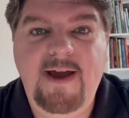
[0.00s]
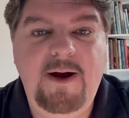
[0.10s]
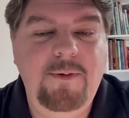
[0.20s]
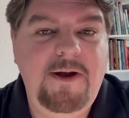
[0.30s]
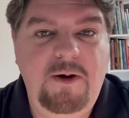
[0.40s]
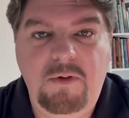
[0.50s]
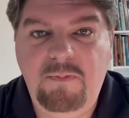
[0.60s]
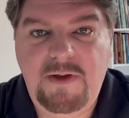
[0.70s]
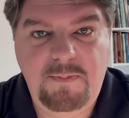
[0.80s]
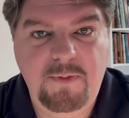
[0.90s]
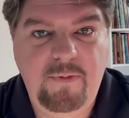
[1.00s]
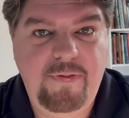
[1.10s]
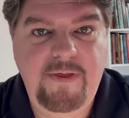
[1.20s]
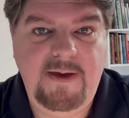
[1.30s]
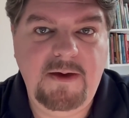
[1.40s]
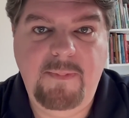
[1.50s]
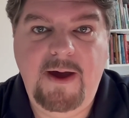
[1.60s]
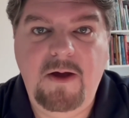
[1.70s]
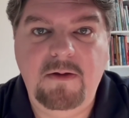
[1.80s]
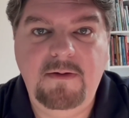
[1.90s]
I don't care what people think
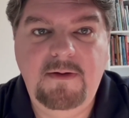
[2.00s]
about